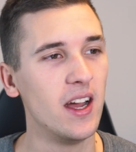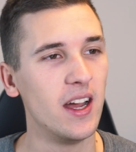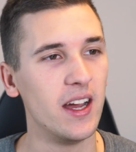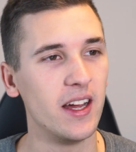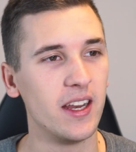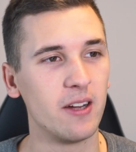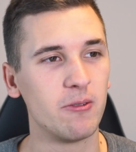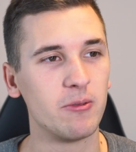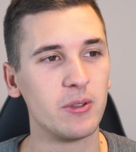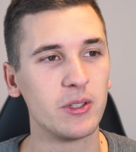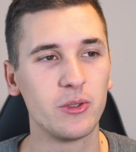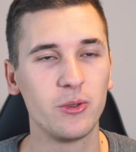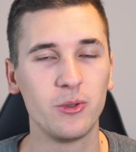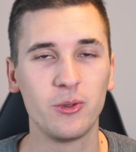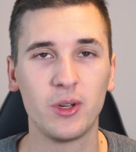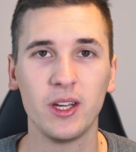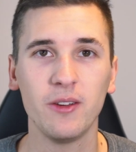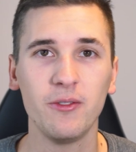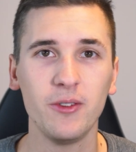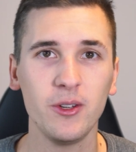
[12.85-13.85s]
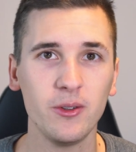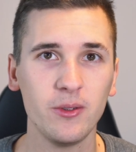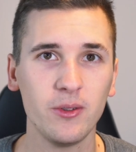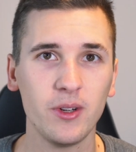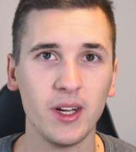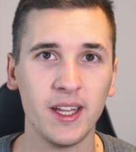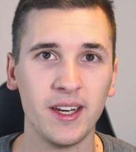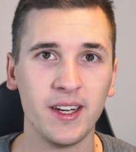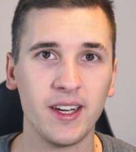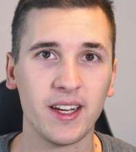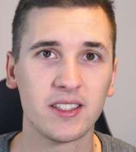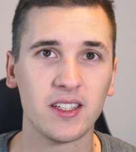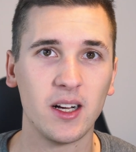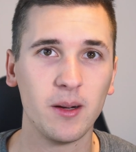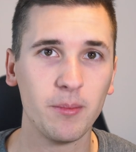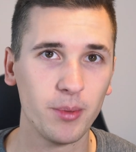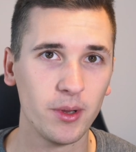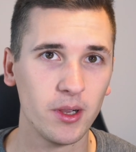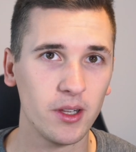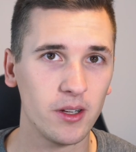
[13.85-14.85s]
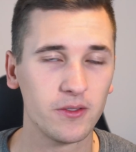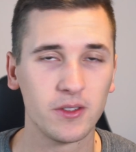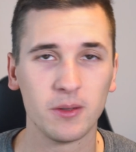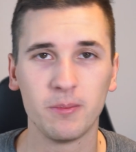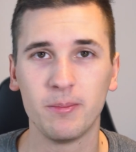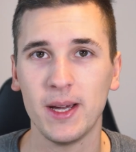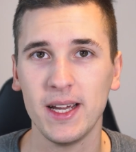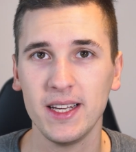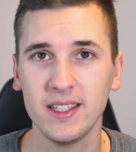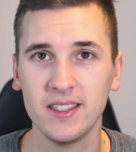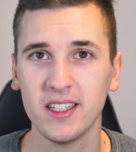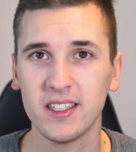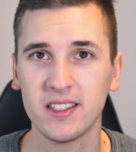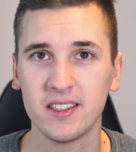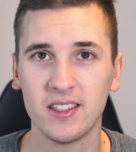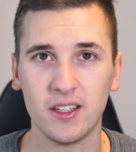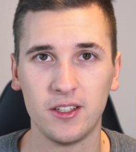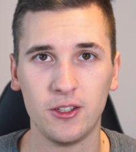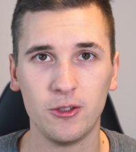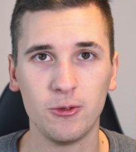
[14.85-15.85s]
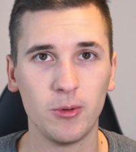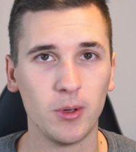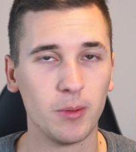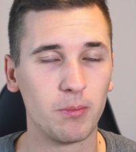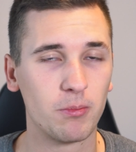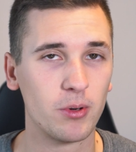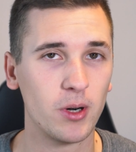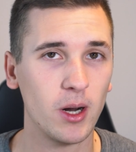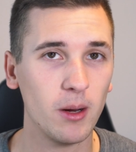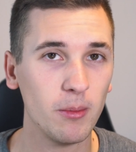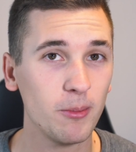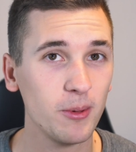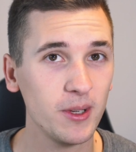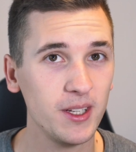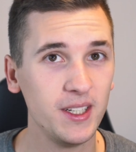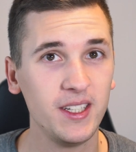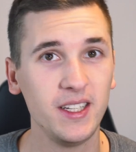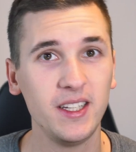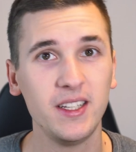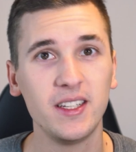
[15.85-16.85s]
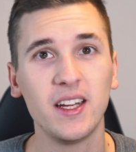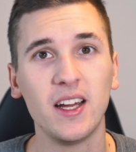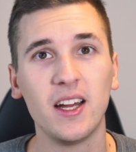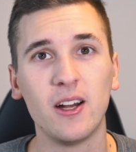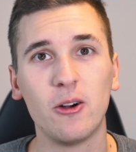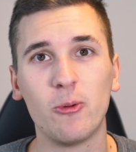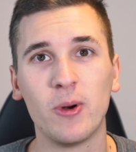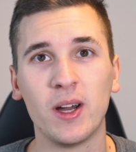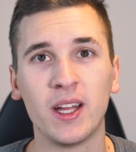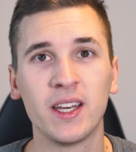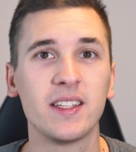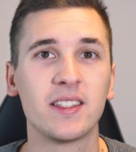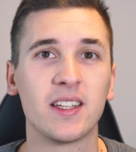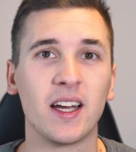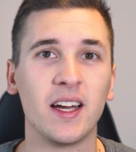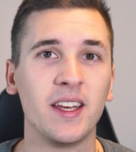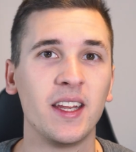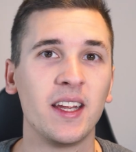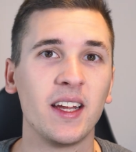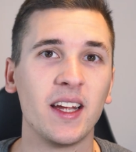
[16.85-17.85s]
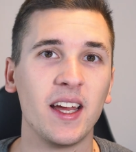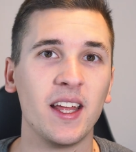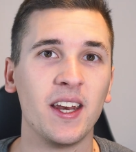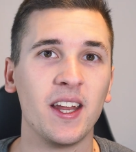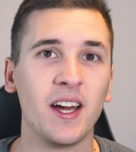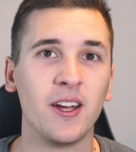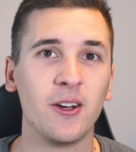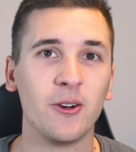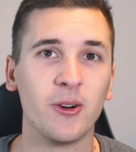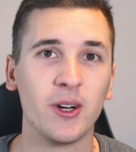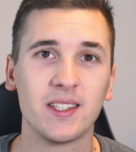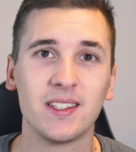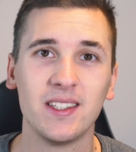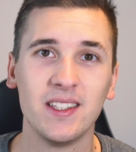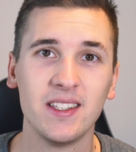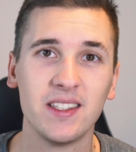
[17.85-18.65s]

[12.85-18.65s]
And I want to give you an example of the basics that you will probably need when designing an iOS